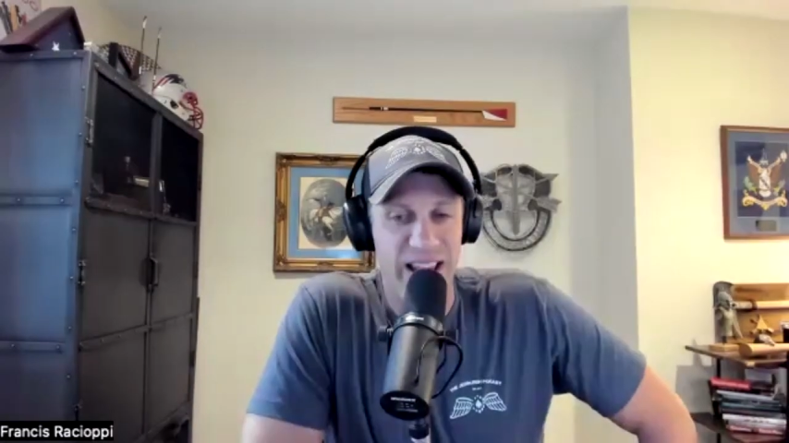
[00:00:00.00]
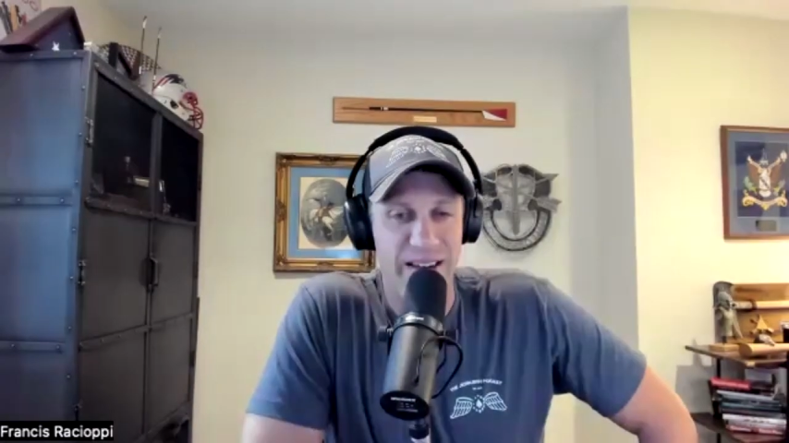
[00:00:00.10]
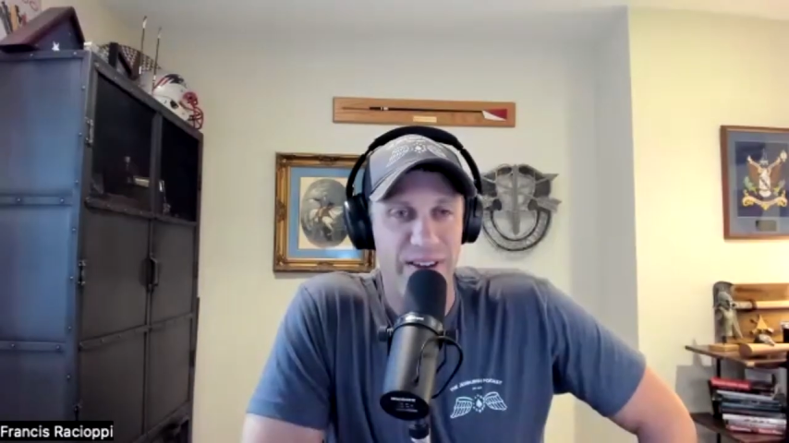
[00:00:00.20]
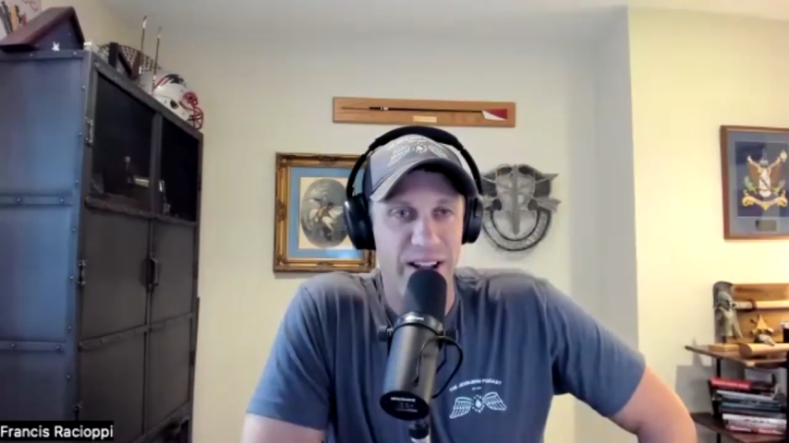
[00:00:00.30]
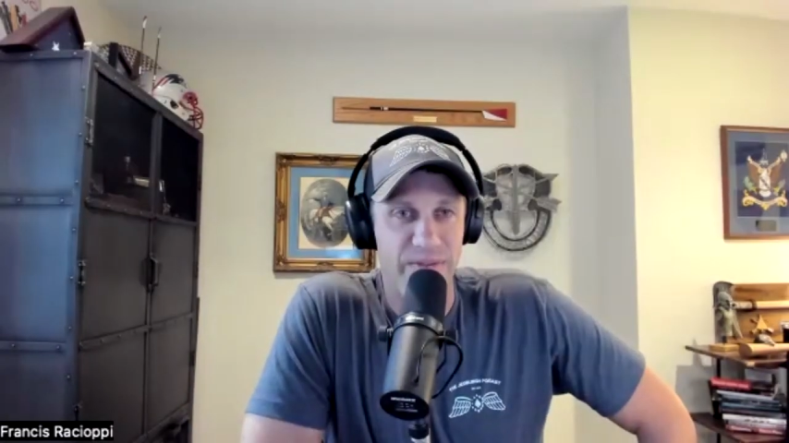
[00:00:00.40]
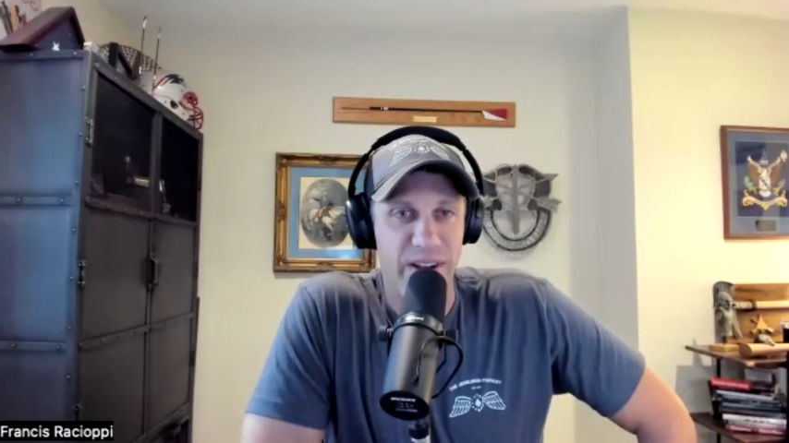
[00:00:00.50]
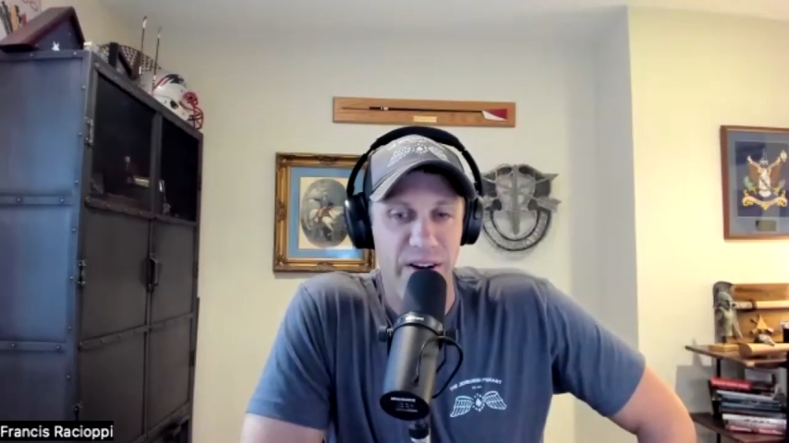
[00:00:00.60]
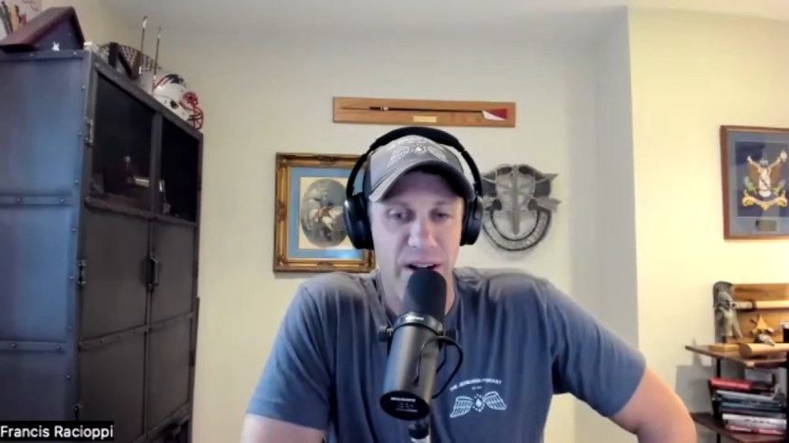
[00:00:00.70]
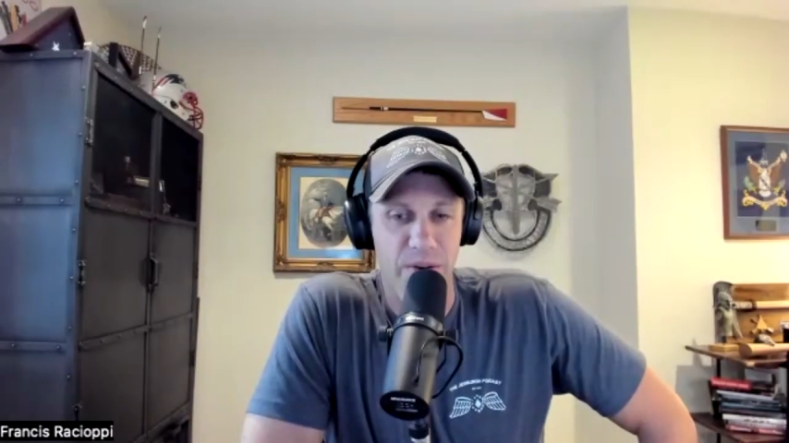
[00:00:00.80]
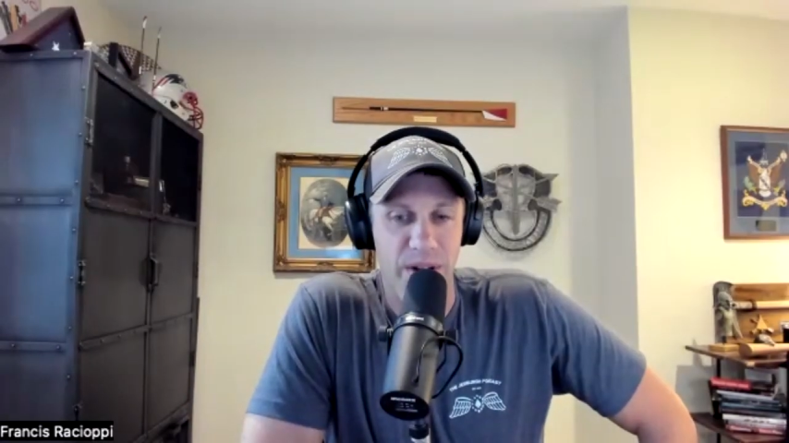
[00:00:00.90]
having to go
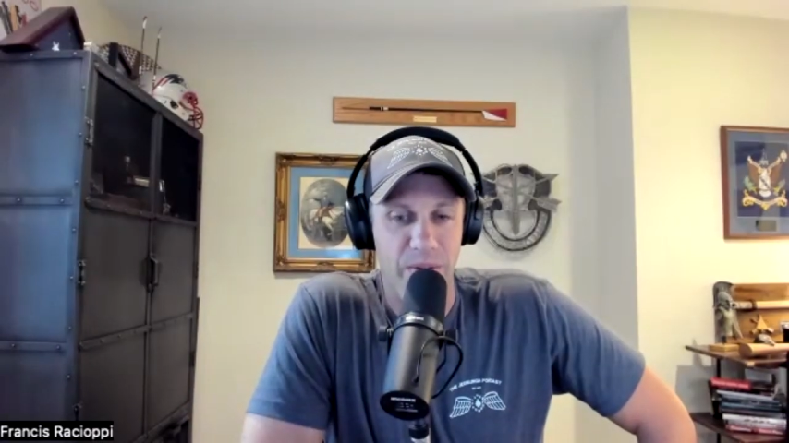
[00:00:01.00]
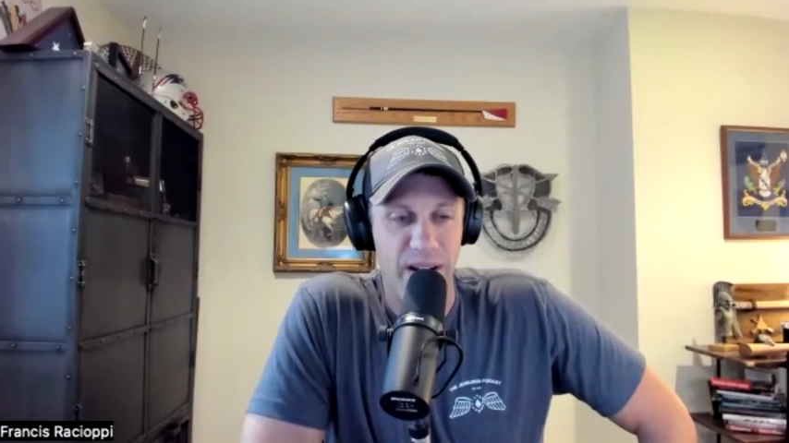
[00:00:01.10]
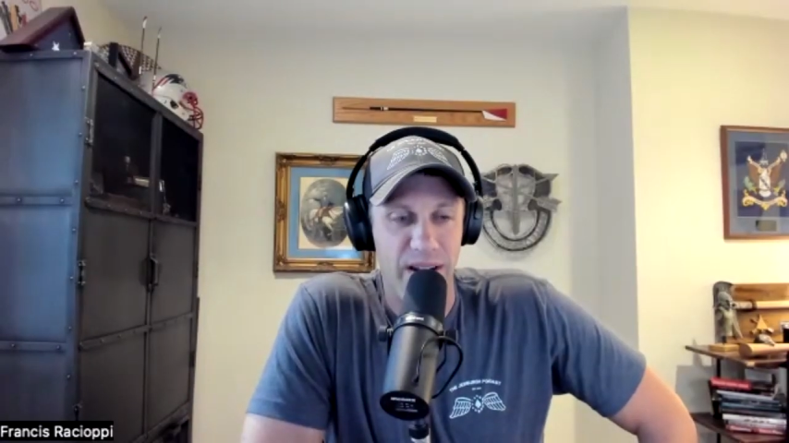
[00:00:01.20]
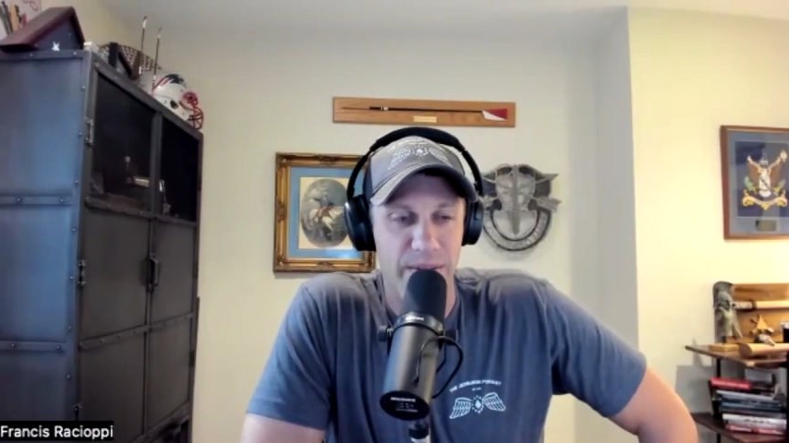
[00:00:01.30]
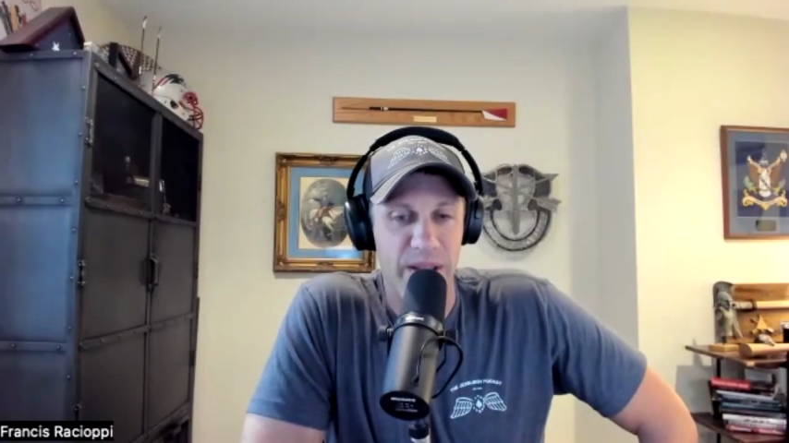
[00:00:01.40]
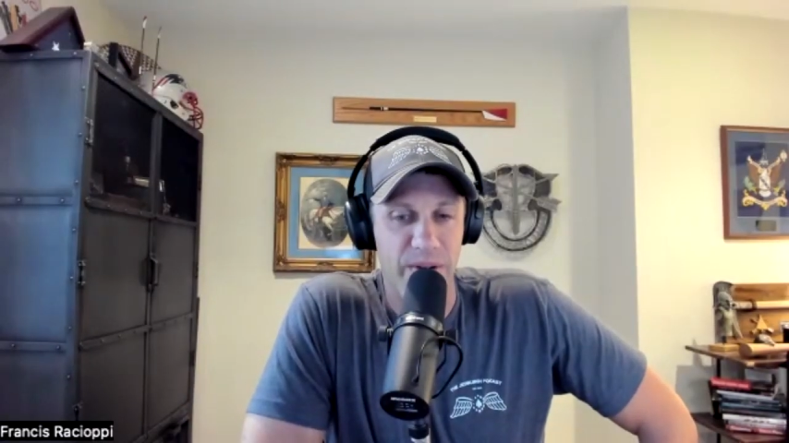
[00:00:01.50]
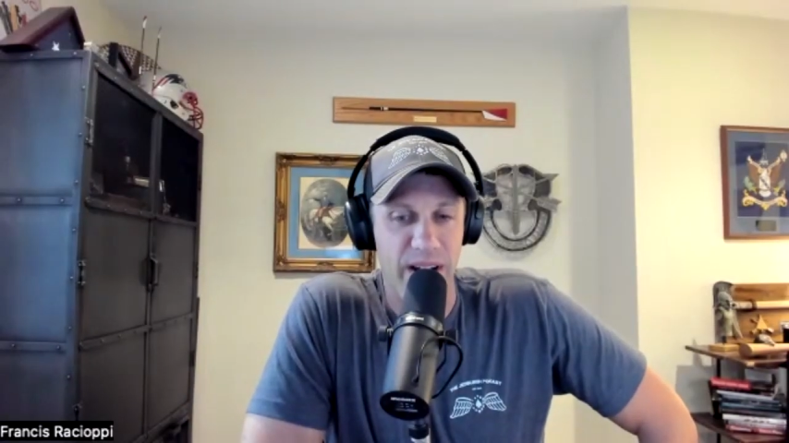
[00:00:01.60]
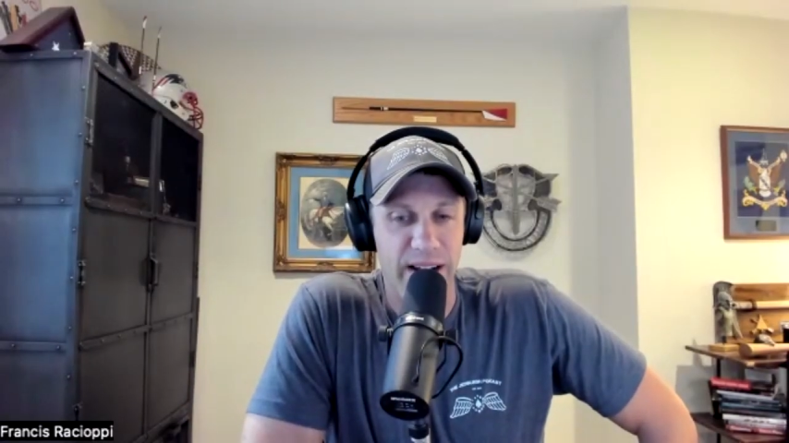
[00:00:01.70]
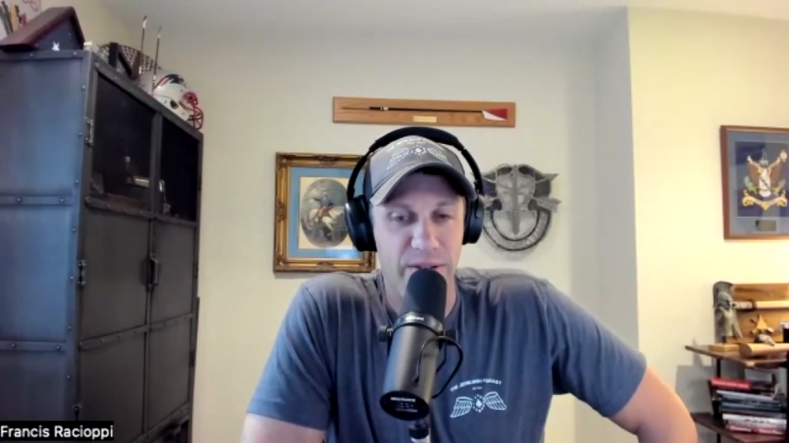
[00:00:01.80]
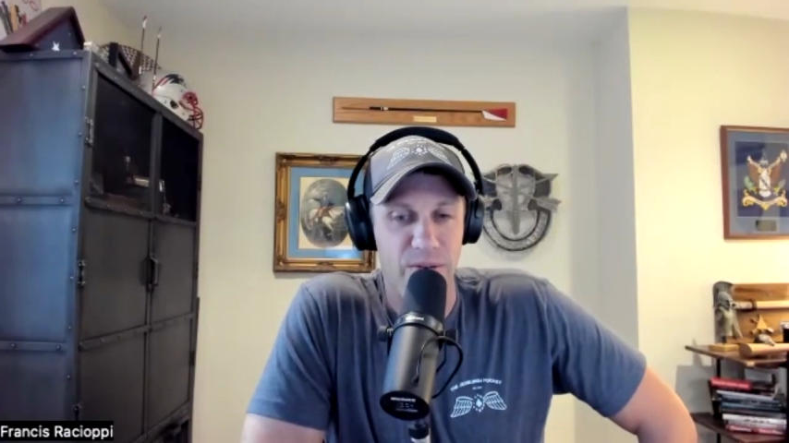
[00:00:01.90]
figure out what I wanted to be
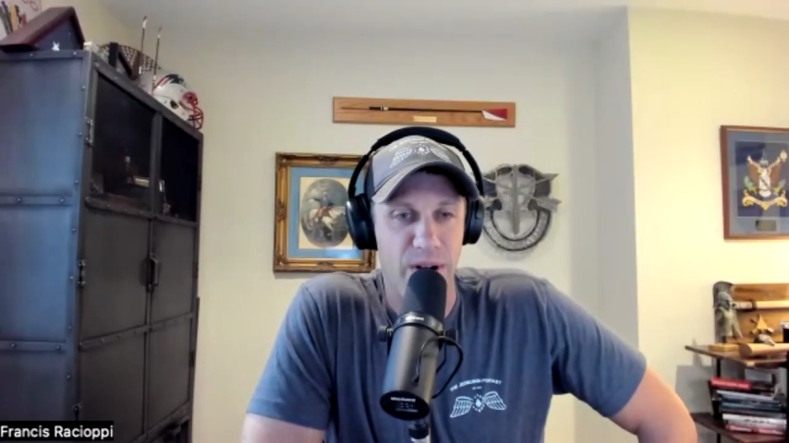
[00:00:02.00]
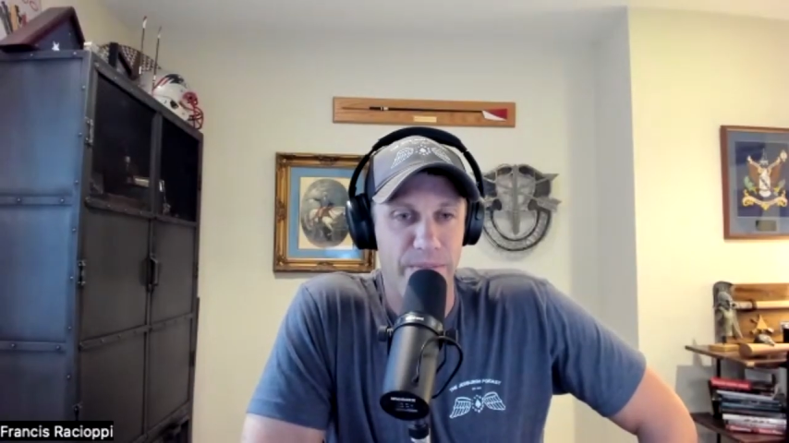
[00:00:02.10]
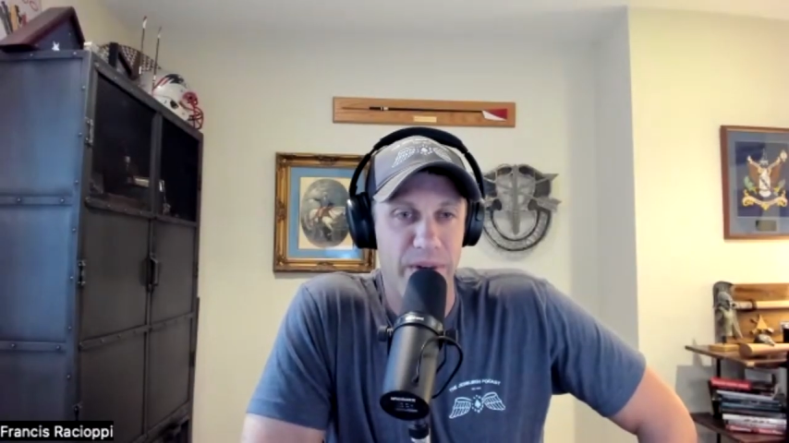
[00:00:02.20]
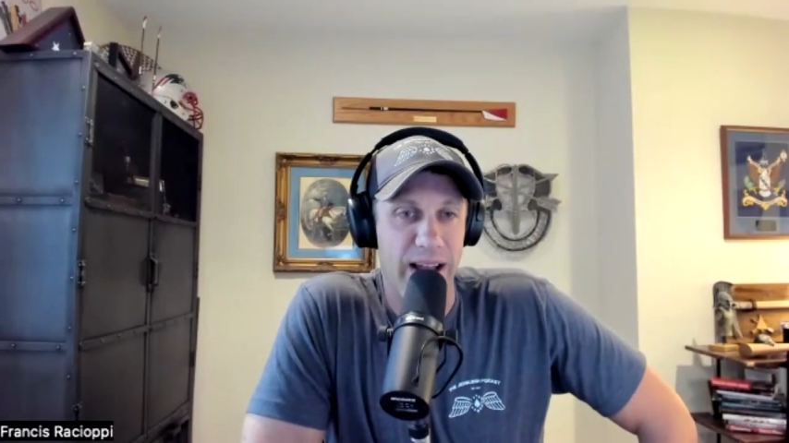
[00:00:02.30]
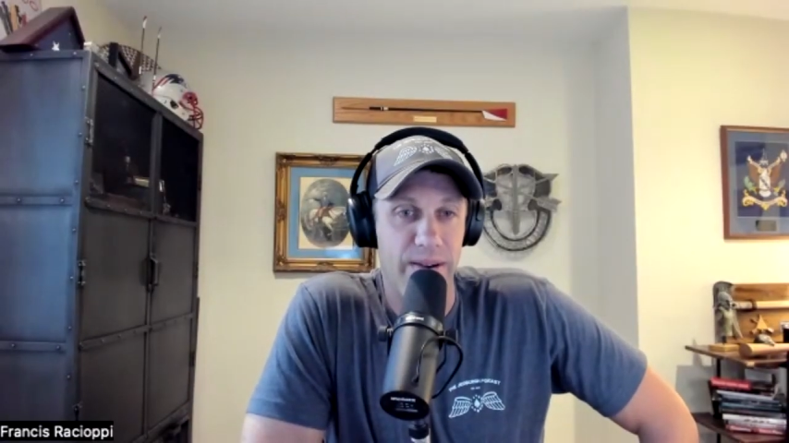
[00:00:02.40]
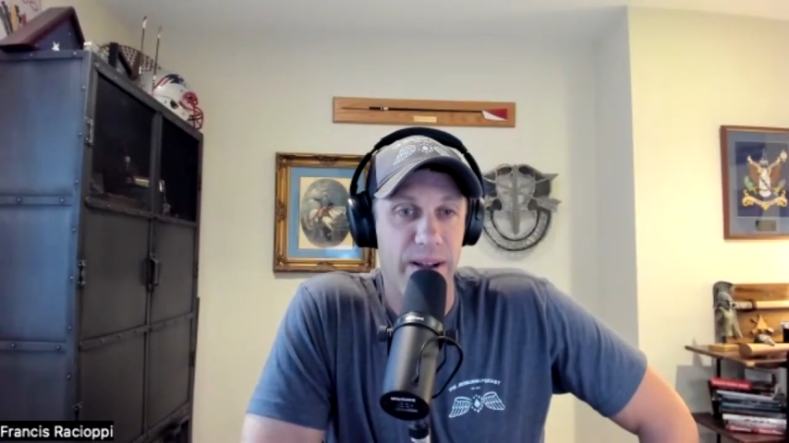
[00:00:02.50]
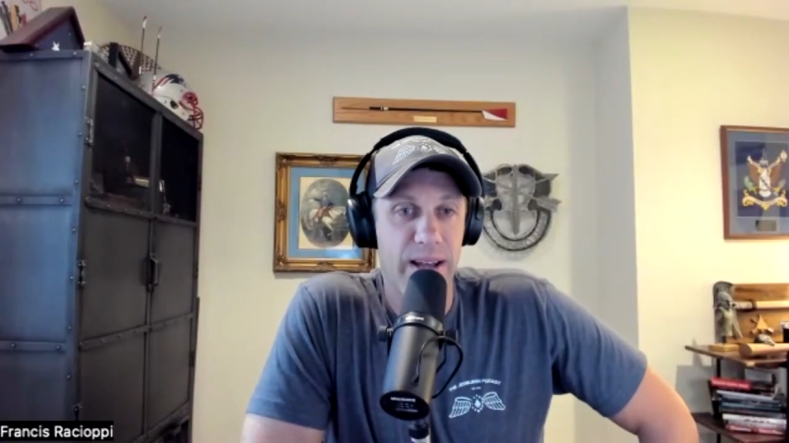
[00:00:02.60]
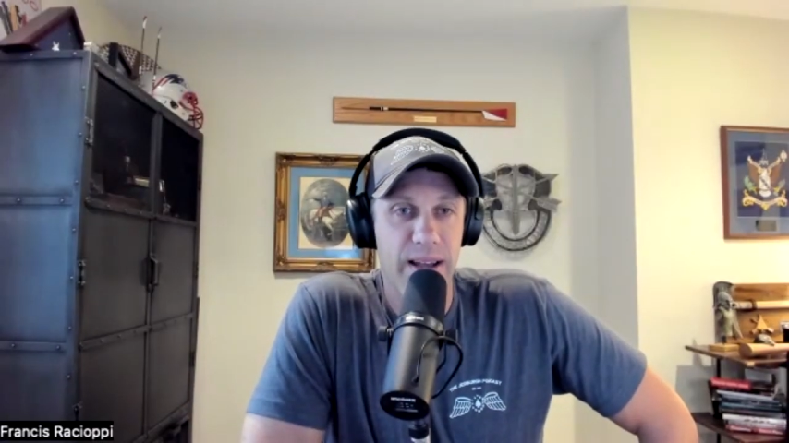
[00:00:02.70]
when I grew up, but I,